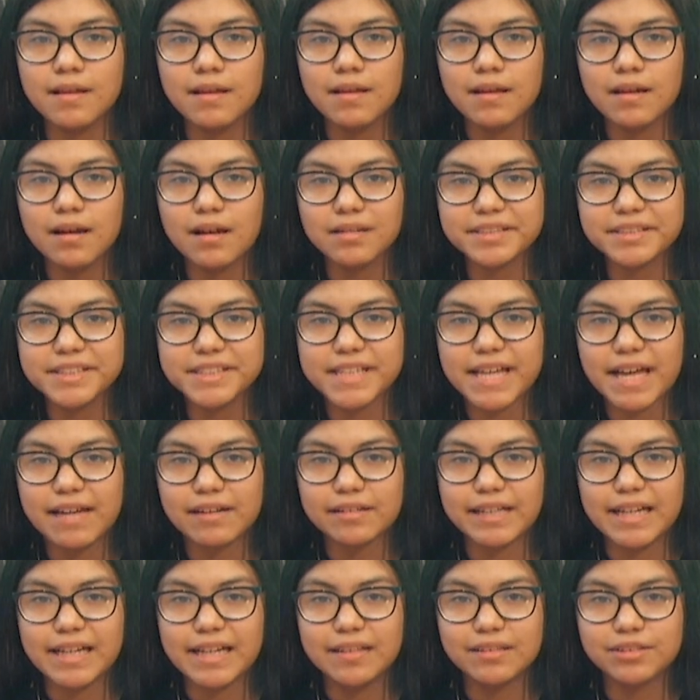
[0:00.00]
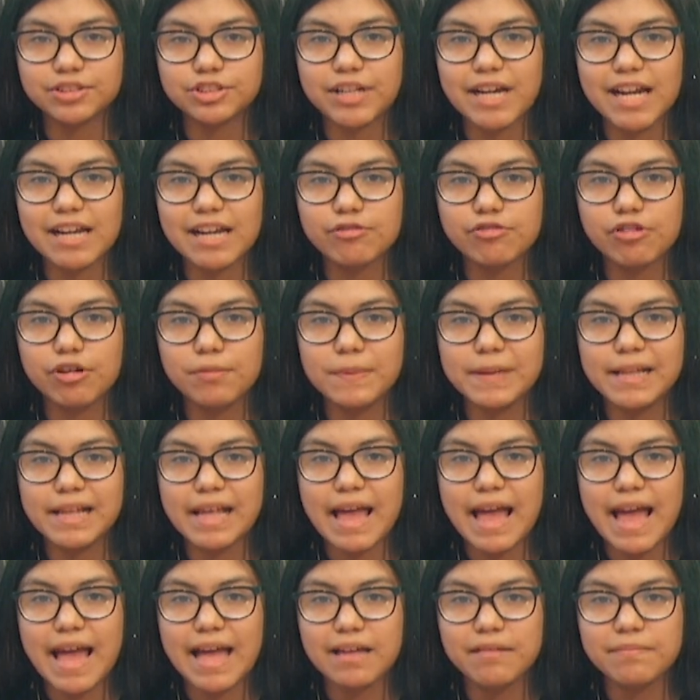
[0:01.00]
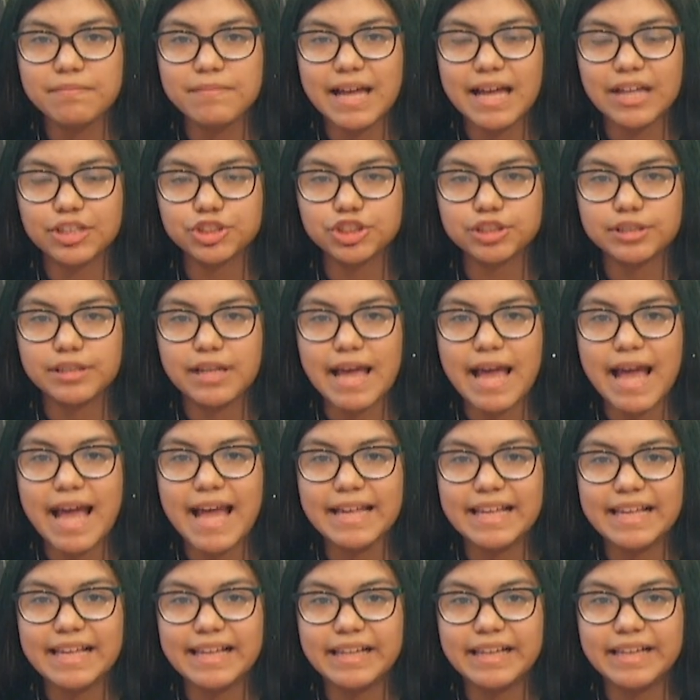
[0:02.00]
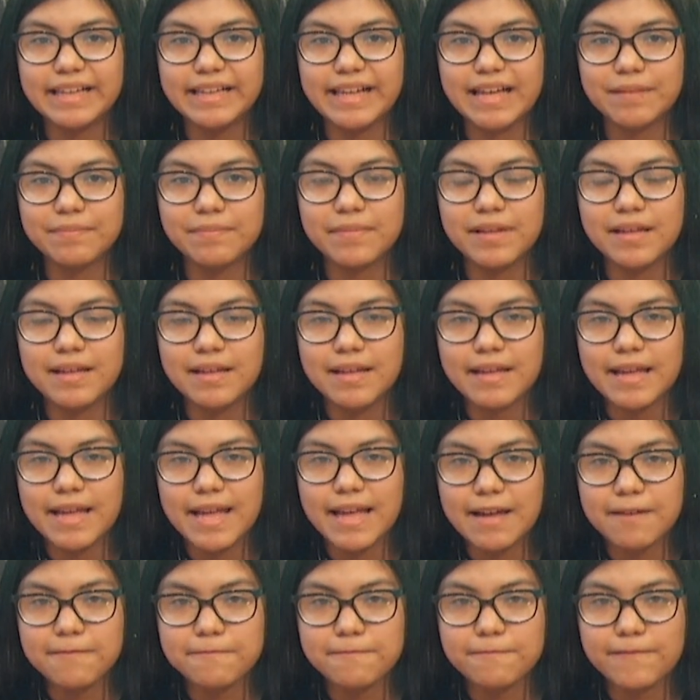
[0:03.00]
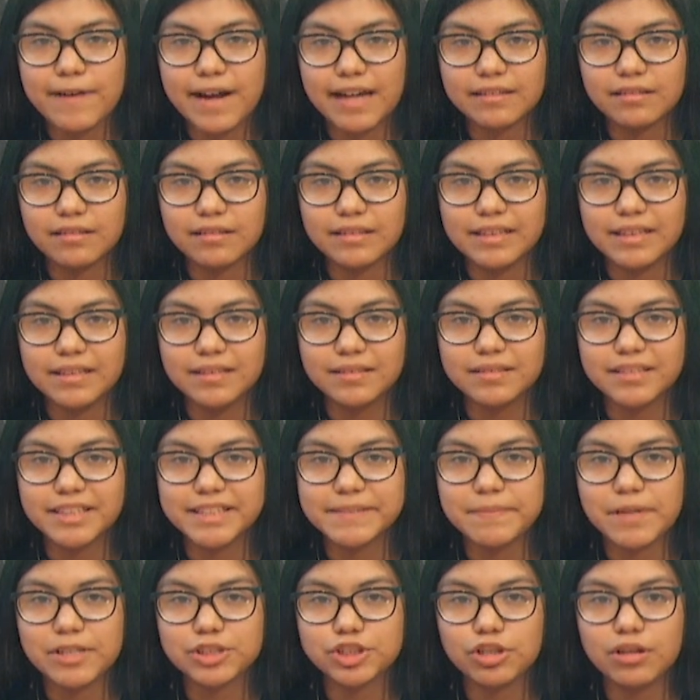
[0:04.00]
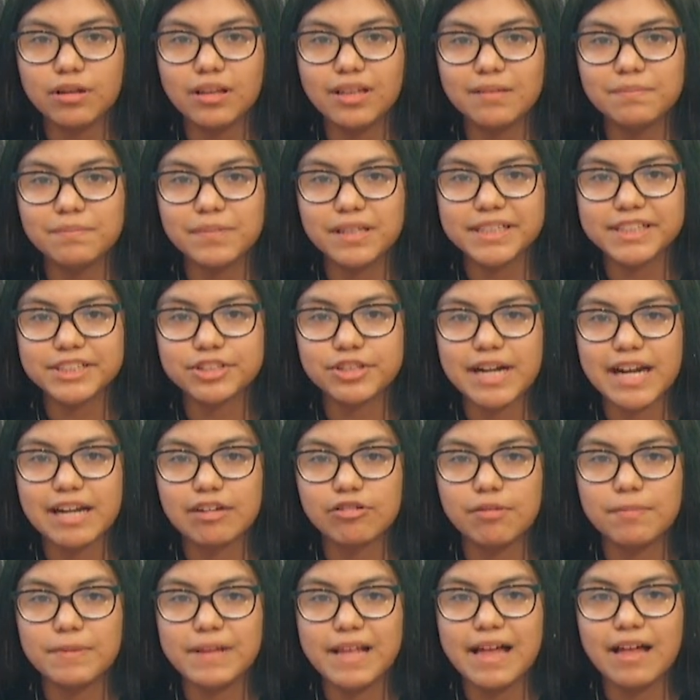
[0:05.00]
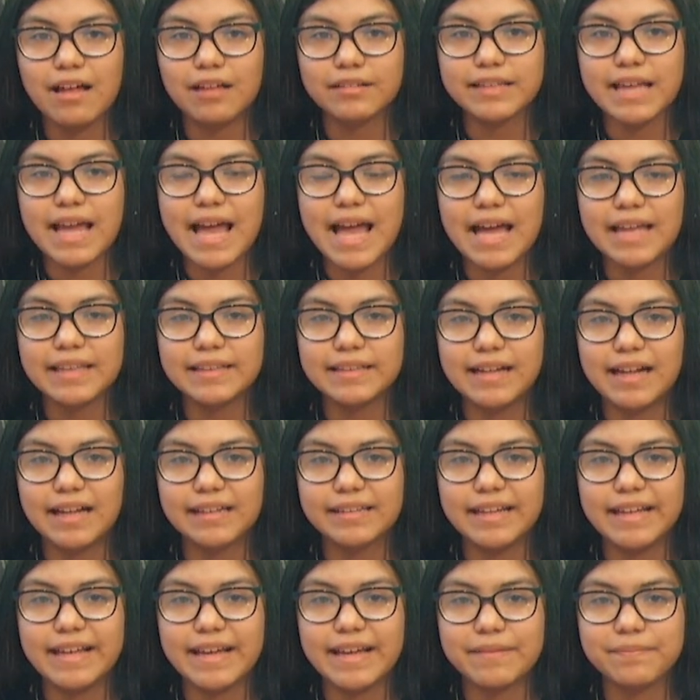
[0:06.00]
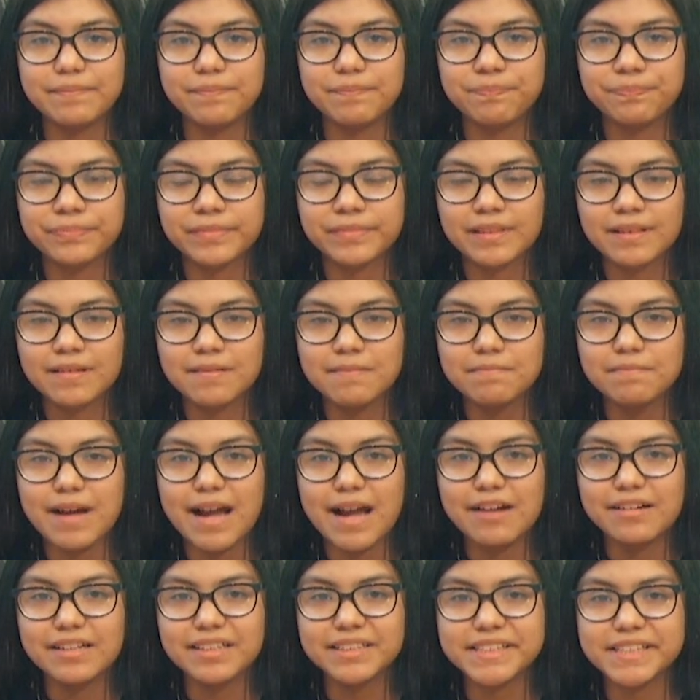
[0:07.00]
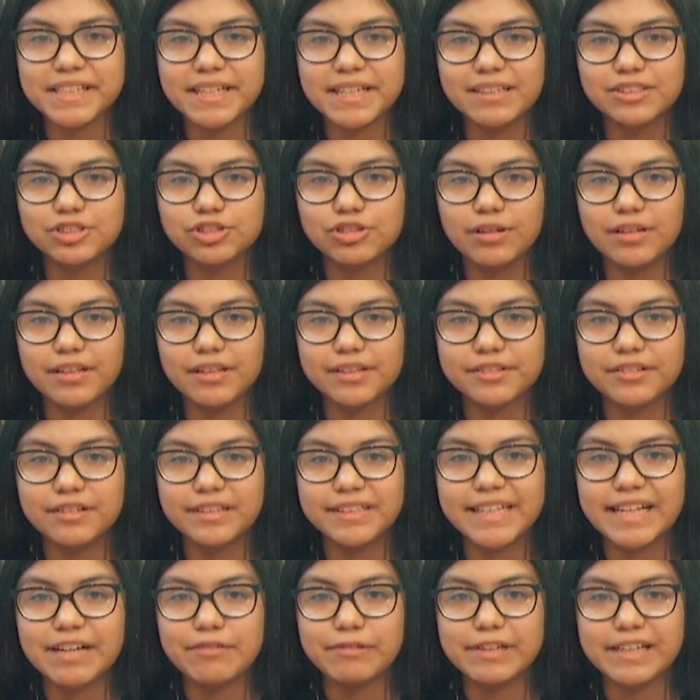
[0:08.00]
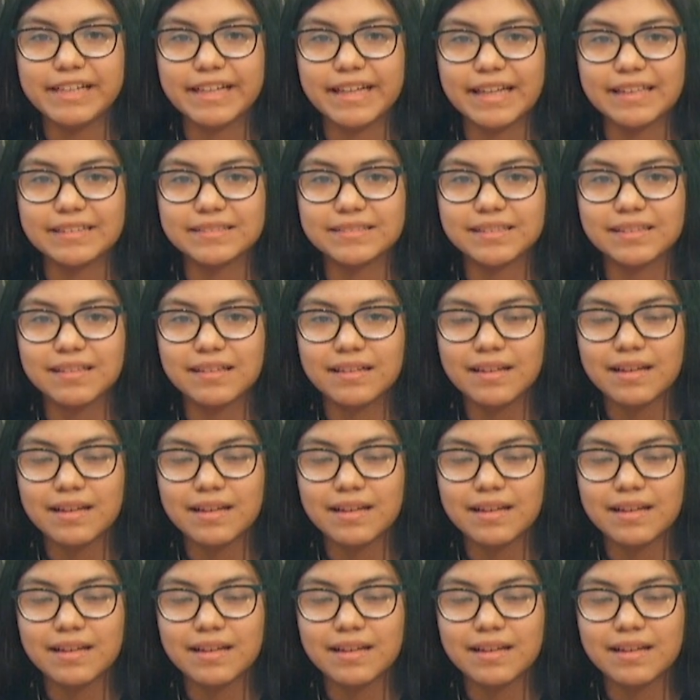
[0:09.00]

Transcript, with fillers: On Saturday, track will be at Imagine at 8 a.m., and finally, the Special Olympics track will be held at 9 a.m. Pirates, enjoy your three day weekend.